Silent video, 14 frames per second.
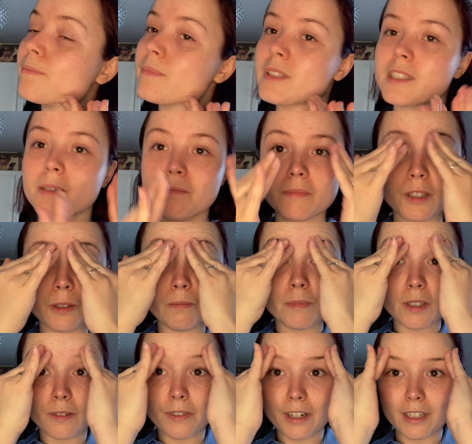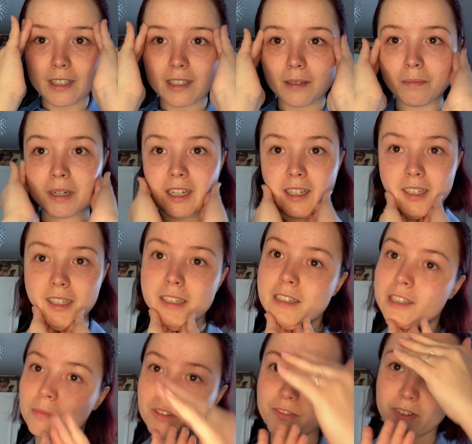symptoms are very similar,
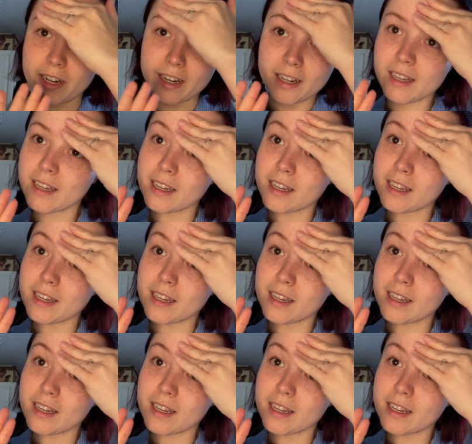to be fair.